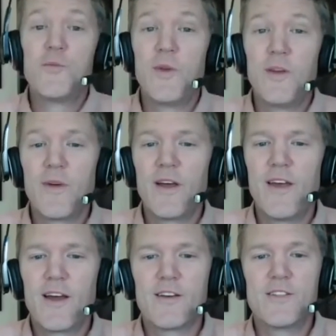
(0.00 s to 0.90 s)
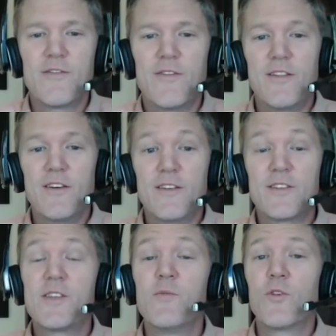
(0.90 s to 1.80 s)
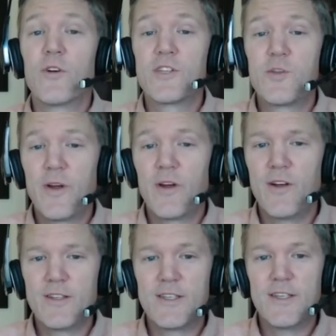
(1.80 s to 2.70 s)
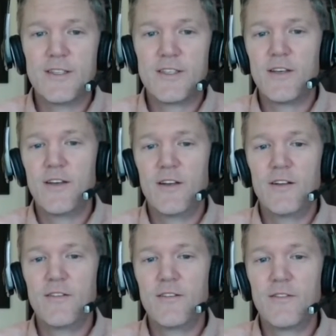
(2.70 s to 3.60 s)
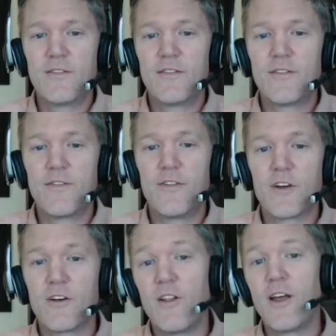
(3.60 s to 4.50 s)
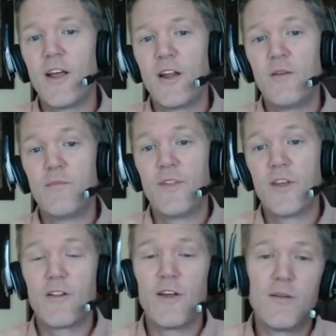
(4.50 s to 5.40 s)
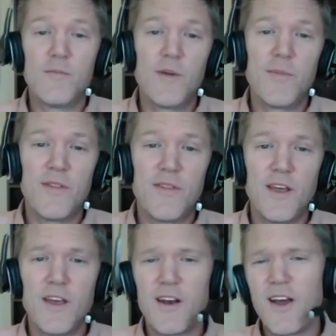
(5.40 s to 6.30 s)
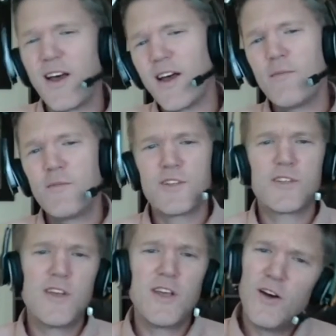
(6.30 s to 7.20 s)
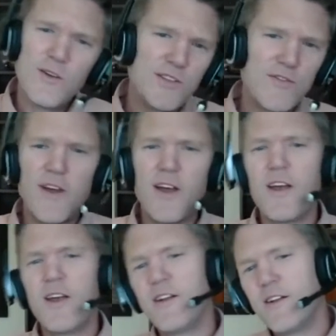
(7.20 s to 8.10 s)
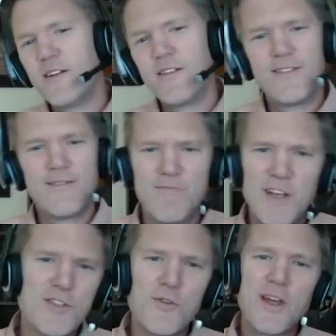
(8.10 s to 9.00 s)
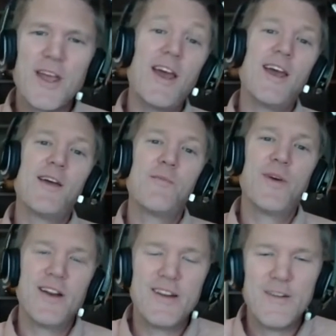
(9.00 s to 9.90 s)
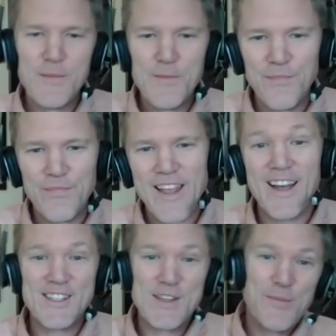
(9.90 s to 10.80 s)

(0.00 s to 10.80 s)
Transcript: you mean by that, because I've had the similar experiences. And for the client, the client might be thinking, I'm just, it's fine and it's okay. But as the